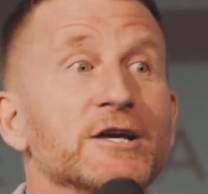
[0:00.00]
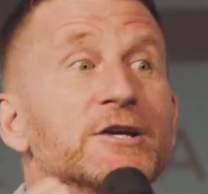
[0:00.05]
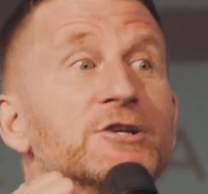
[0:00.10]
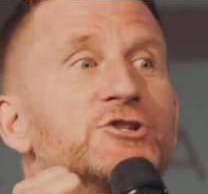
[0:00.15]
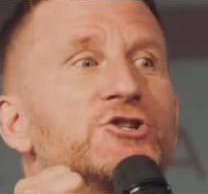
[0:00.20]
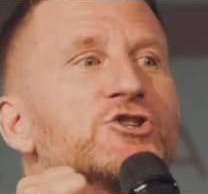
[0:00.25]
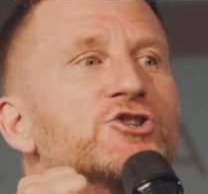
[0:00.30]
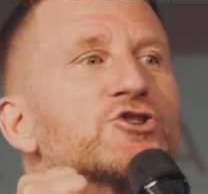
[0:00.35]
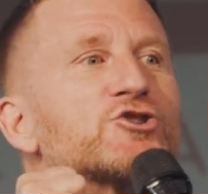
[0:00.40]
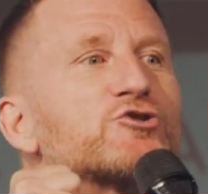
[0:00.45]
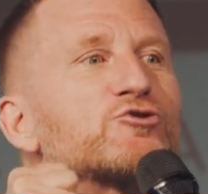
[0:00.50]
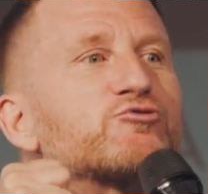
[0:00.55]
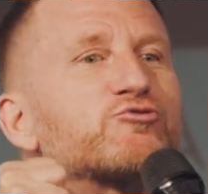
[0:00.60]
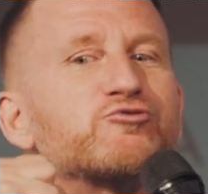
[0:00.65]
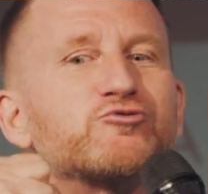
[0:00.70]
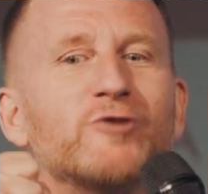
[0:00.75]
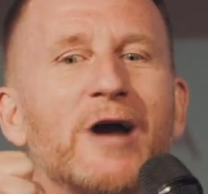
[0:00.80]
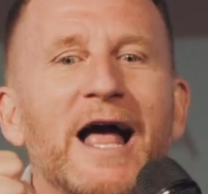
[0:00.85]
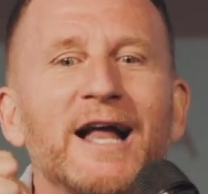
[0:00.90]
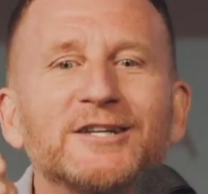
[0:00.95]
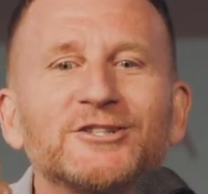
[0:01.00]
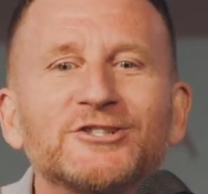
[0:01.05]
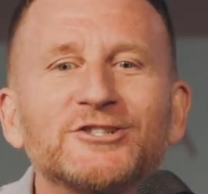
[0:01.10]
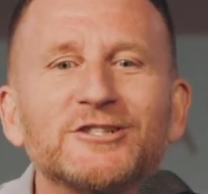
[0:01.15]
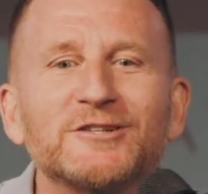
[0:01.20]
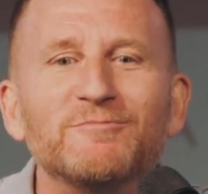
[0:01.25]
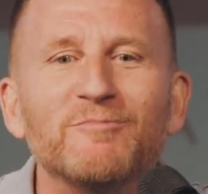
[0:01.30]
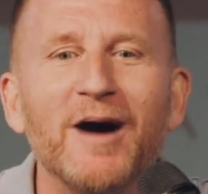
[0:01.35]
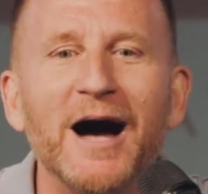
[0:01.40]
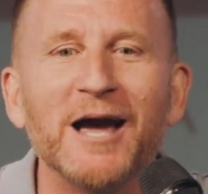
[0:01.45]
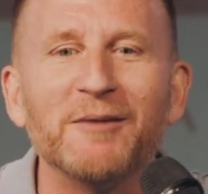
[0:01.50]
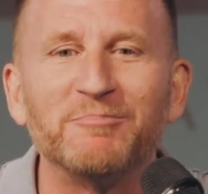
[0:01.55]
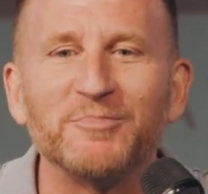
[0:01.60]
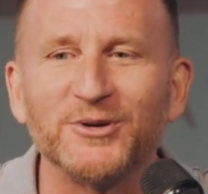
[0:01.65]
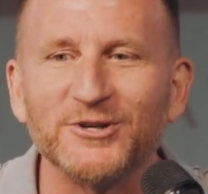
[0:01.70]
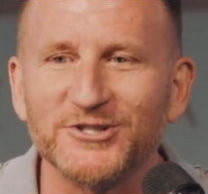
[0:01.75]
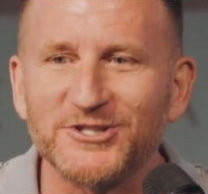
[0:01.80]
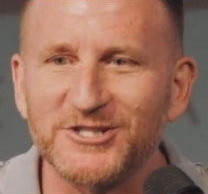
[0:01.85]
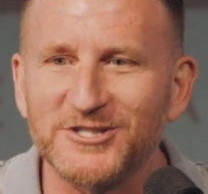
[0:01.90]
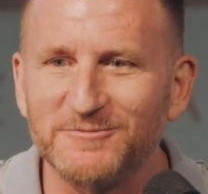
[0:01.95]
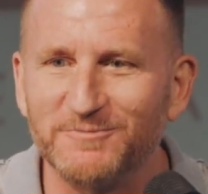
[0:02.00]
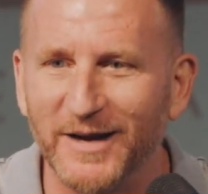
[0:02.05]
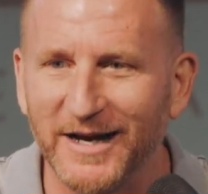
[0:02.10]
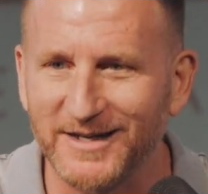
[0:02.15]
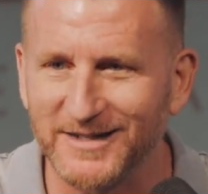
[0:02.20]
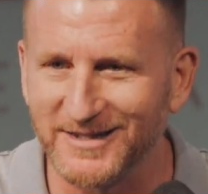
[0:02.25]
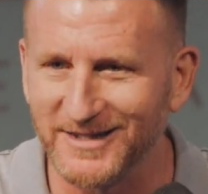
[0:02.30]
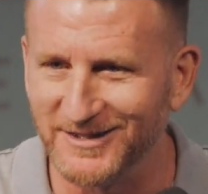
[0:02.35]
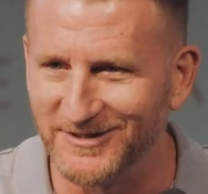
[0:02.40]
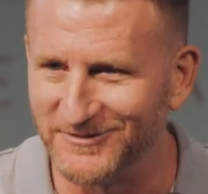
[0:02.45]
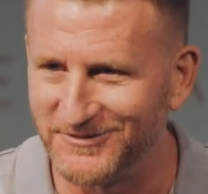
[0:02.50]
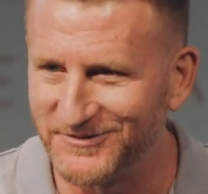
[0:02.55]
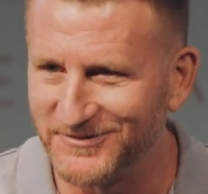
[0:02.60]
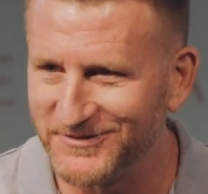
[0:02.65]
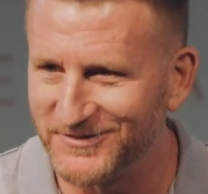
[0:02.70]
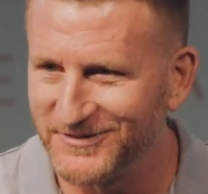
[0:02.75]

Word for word: Stretched my perspective.